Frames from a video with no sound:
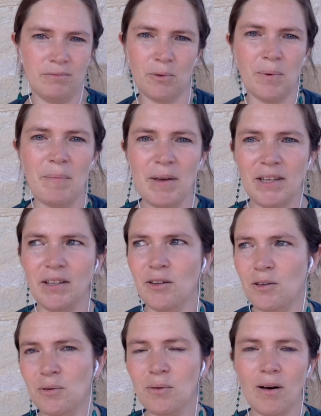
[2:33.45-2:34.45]
women
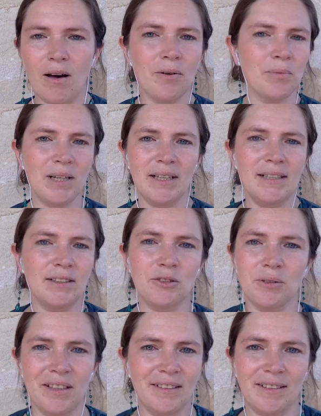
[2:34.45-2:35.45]
who are really
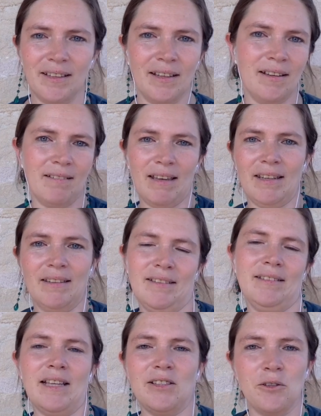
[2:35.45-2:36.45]
into knitting and
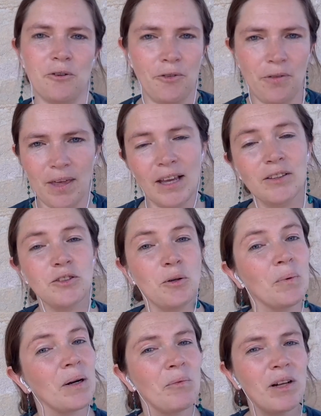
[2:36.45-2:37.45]
that sort of thing. So
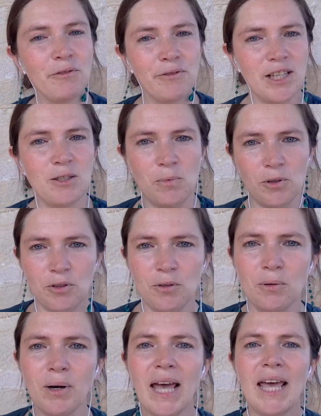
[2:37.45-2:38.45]
what will Facebook
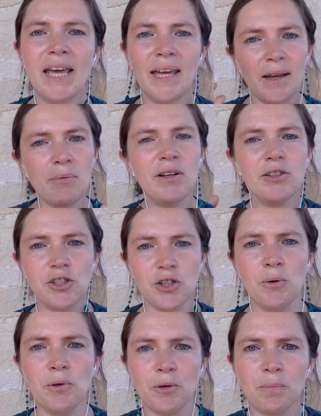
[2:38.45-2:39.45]
do? It will
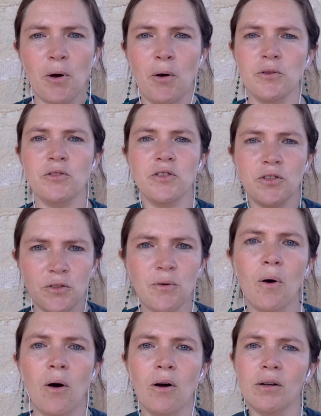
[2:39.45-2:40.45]
show your posts
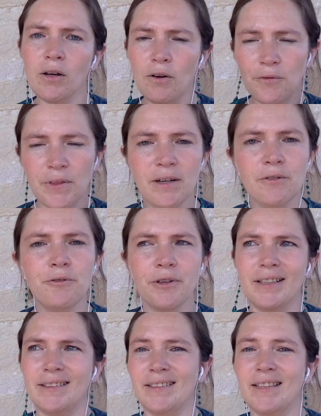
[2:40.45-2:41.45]
to all of their
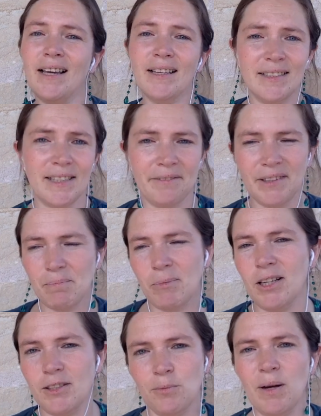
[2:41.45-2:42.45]
friends, 70
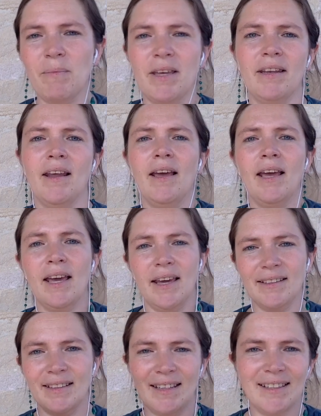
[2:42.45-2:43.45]
plus women,
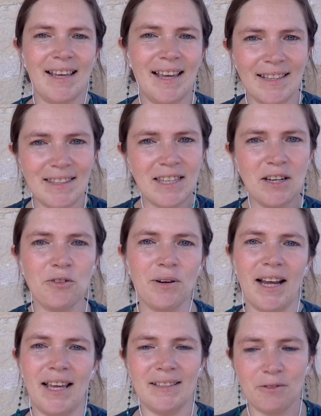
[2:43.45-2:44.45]
and
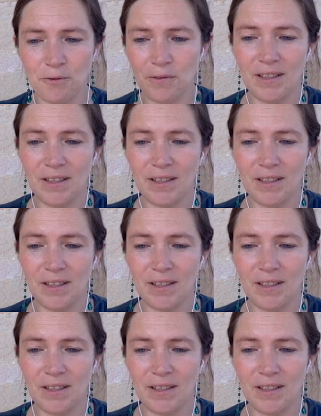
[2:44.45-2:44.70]
etc. And